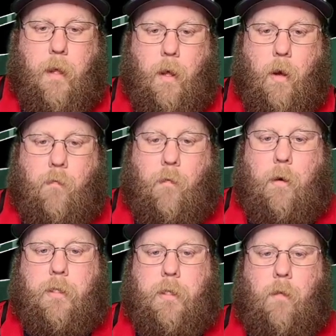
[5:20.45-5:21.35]

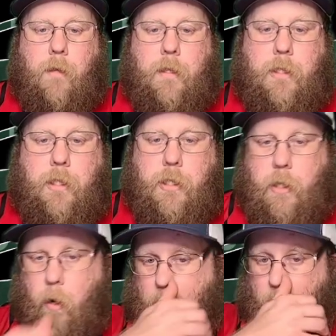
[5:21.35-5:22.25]
First off, let's just
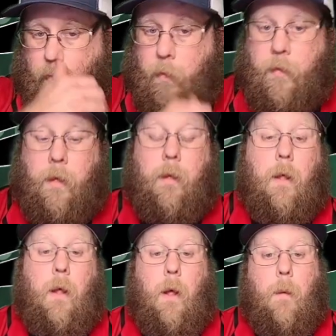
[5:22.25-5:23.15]
start off with
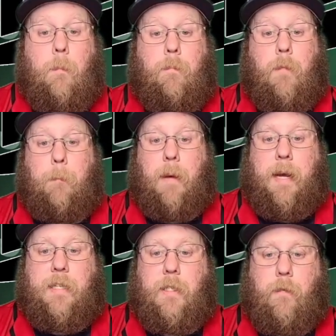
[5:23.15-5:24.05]
the
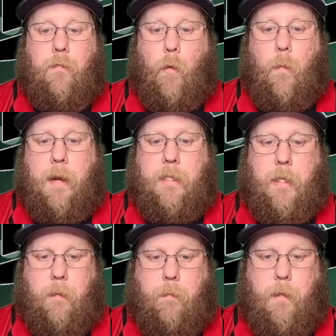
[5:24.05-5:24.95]
base
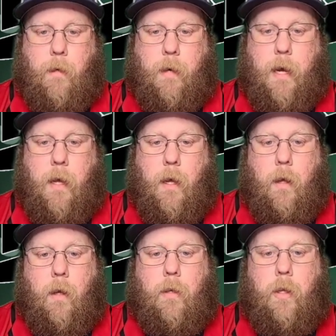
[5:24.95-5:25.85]
formation. Okay,
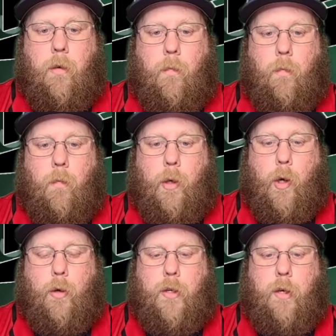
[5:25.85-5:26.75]

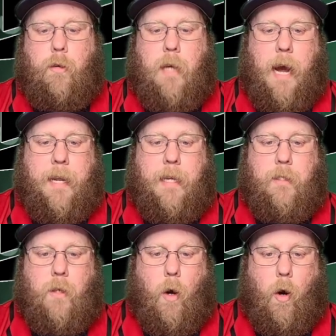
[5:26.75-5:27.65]
your two tight ends
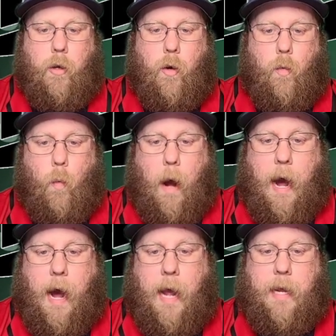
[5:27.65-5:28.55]
are your
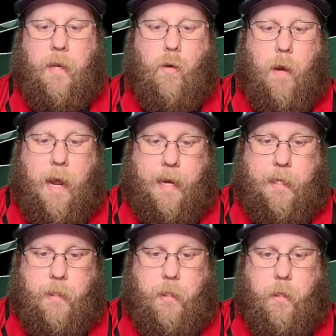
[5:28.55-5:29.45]
Y and your
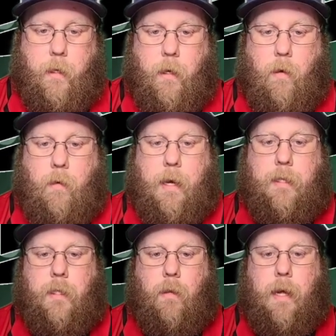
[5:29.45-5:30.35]
H. Okay,
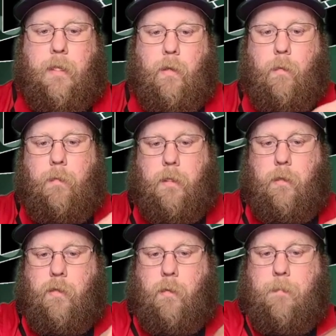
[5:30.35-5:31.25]
so that's, oh, let's go
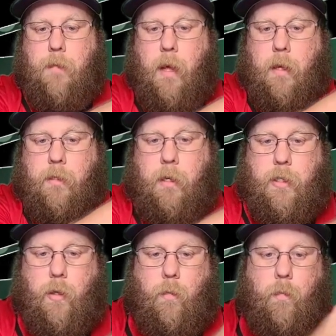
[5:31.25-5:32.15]
this way. So that's
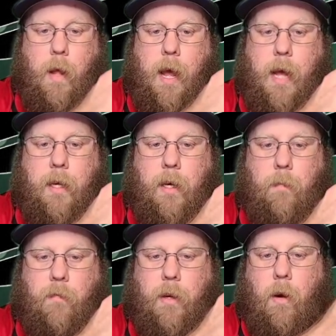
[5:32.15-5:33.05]
your, cut my
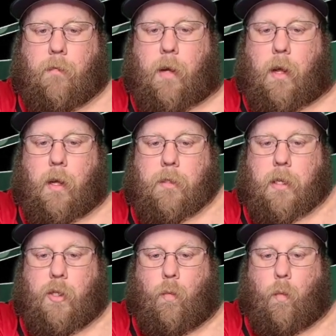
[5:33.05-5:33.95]
finger off. So that's
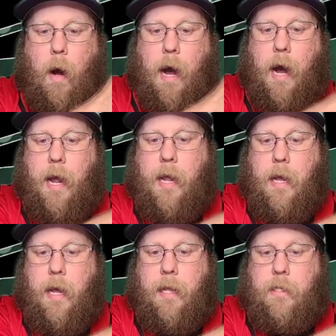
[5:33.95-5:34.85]
your Y
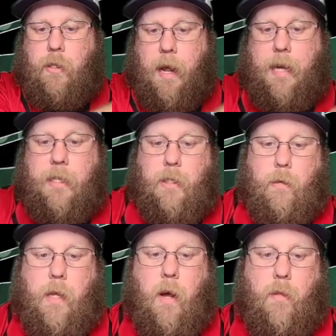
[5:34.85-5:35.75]
and that's your H on the
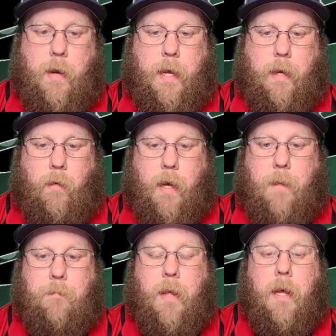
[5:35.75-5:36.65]
other end. Okay,
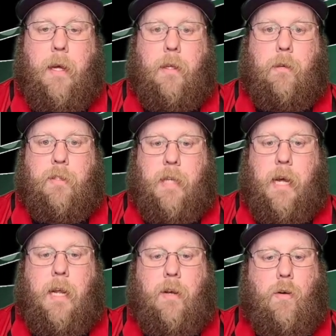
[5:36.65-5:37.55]
your Z
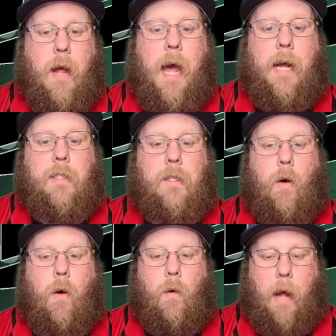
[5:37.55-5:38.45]
and your X
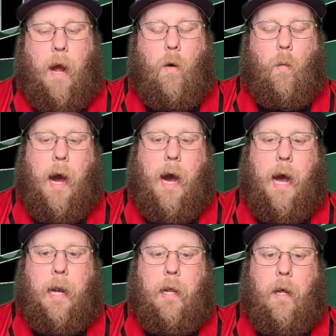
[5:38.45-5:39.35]
are out
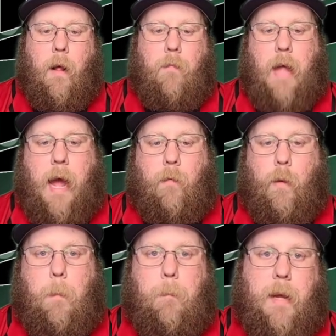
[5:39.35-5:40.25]
wide. That
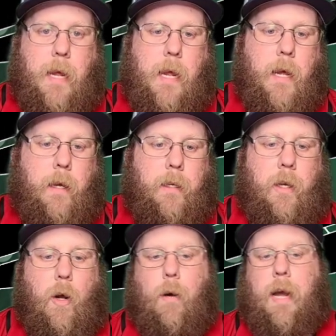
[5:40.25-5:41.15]
would be, you
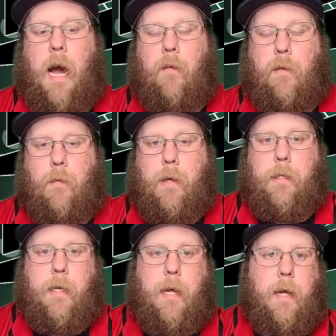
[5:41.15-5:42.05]
know, a Calvin
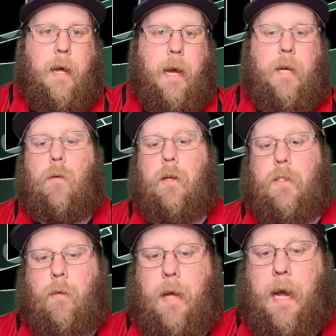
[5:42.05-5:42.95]
Ridley and a Russell
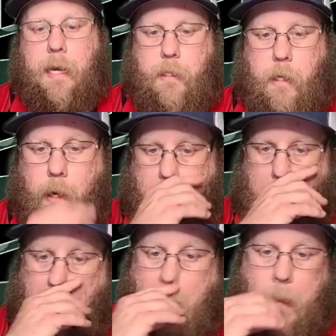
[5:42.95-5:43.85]
Gage.
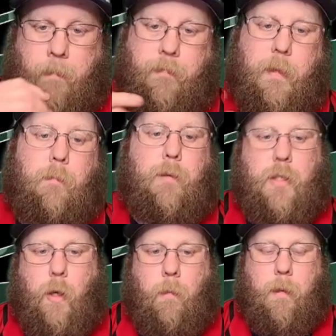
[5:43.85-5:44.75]

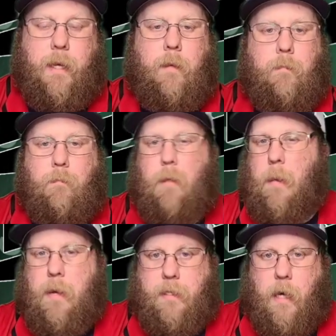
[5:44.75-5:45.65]
Presumably maybe
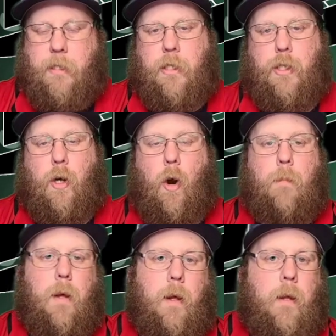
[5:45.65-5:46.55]
a Tajay Sharp,
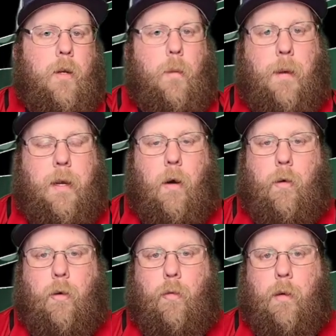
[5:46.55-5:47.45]
depending on
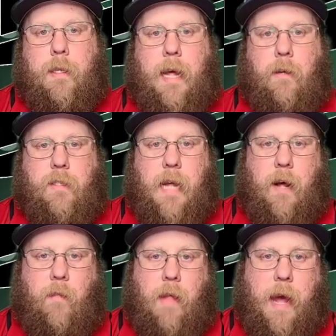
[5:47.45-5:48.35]
who really nails
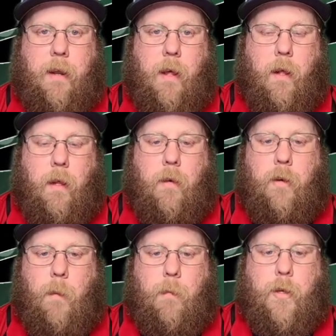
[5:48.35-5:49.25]
down that
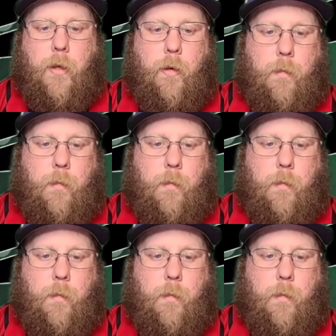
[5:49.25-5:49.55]
number 2.